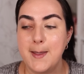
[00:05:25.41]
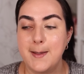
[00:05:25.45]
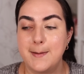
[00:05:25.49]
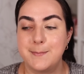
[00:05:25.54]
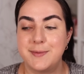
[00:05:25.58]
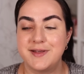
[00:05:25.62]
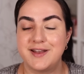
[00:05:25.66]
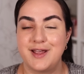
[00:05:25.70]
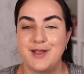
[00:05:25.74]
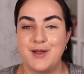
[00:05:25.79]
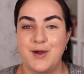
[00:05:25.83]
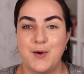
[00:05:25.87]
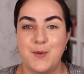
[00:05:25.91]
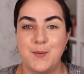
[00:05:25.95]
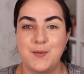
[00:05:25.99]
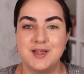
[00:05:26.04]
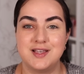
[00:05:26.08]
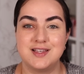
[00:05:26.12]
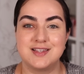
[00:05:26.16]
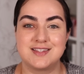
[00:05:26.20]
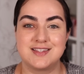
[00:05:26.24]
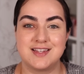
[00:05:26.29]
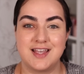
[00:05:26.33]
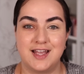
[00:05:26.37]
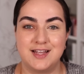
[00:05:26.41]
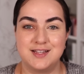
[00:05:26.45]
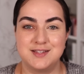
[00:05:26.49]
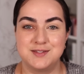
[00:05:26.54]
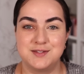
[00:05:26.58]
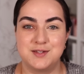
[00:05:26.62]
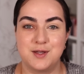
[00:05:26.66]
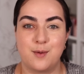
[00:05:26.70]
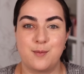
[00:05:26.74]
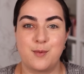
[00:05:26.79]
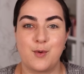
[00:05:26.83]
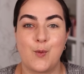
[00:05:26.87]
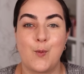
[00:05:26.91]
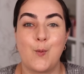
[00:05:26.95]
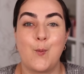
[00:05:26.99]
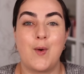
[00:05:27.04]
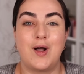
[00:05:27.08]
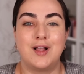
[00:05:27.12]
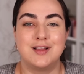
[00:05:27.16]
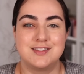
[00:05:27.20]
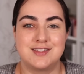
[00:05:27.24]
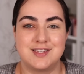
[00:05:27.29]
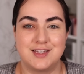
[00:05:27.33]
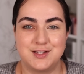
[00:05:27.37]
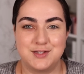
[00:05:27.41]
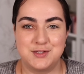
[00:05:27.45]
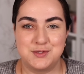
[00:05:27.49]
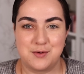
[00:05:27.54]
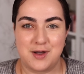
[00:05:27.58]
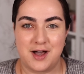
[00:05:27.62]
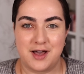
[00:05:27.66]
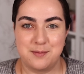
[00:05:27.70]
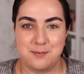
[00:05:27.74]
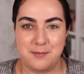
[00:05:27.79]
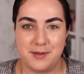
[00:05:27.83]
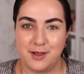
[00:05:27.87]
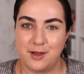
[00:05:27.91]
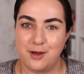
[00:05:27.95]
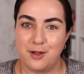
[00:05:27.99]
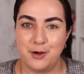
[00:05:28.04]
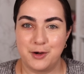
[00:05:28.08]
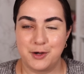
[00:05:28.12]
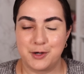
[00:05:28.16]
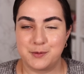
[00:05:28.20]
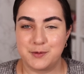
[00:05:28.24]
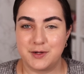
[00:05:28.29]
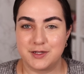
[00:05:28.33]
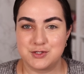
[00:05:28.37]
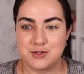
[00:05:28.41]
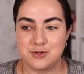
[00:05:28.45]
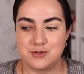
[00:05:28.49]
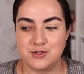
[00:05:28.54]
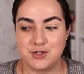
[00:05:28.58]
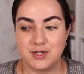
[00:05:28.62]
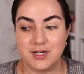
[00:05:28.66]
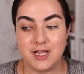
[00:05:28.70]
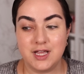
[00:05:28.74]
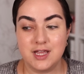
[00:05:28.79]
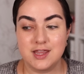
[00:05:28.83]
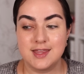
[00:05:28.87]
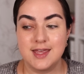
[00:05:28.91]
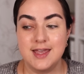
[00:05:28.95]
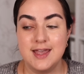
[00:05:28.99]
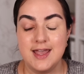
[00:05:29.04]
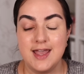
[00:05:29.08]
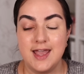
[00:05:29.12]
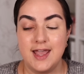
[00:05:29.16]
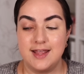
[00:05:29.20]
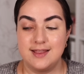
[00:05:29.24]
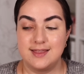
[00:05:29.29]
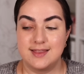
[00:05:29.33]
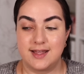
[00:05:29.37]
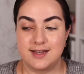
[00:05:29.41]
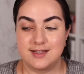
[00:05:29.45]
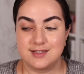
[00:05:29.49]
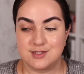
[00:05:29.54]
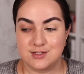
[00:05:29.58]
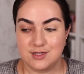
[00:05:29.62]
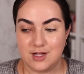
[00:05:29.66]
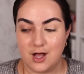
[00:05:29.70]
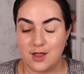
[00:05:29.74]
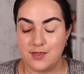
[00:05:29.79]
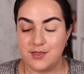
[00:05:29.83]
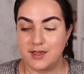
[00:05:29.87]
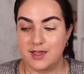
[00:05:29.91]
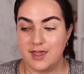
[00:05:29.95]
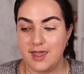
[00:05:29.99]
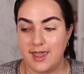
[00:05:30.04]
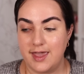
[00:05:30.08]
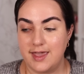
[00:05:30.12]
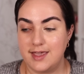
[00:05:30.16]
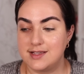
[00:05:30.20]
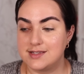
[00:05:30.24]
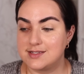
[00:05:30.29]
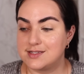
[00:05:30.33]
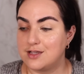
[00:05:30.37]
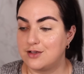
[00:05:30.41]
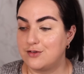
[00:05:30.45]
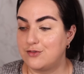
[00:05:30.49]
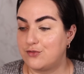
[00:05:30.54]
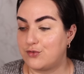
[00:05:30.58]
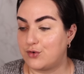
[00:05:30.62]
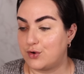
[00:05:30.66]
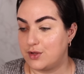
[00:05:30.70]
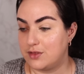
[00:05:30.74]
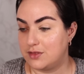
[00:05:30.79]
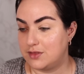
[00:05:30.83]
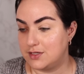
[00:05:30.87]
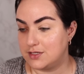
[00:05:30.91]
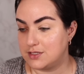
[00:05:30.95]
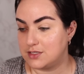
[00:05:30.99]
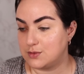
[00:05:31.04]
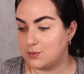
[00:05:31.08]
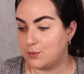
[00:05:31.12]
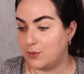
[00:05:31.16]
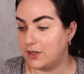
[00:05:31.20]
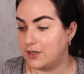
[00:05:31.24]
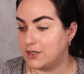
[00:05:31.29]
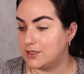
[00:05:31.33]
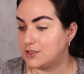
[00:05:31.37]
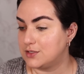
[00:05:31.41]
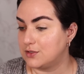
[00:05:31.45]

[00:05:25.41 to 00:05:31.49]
but I always end up wanting to add my color corrector underneath and that is not the case for this one.